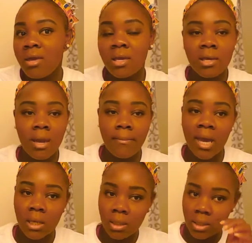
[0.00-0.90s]
he came
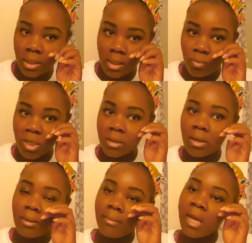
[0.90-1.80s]
back in the we
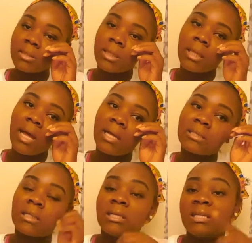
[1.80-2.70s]
came back to
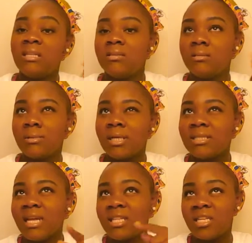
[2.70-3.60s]
class,
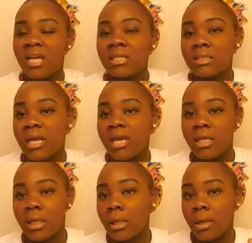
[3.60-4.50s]
because like the next day
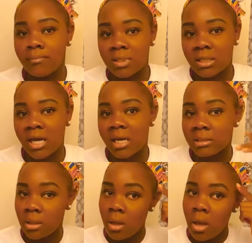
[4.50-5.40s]
he didn't come to
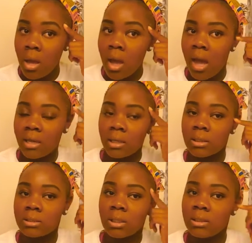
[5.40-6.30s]
class, I
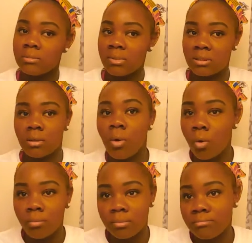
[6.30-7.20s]
guess, because Mr.
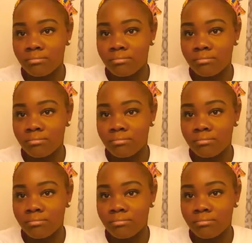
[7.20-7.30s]
Cole,